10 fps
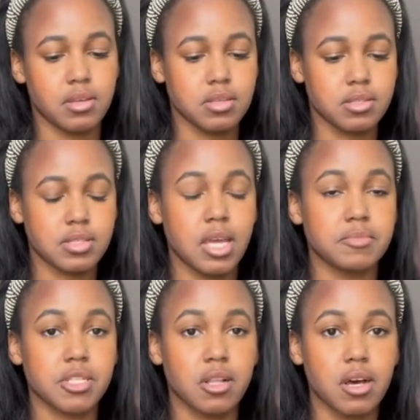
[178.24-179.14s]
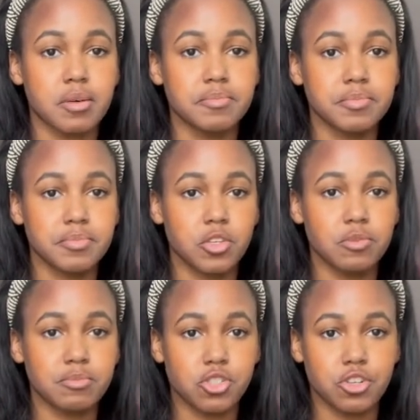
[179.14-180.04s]
Sam's Club. You
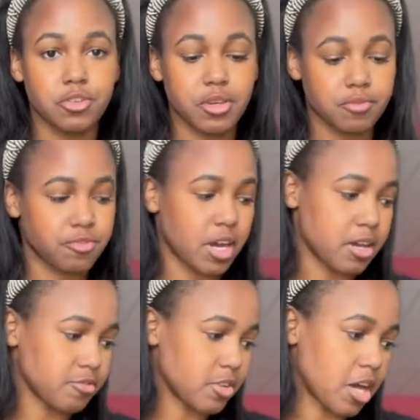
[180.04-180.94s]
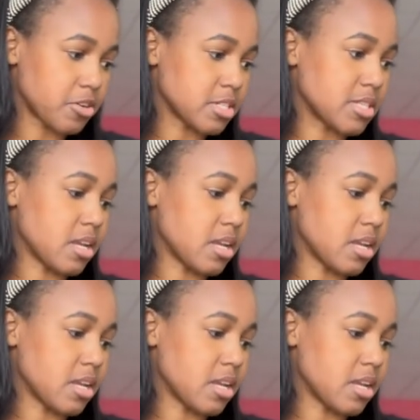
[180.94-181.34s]
sure you can find flowers at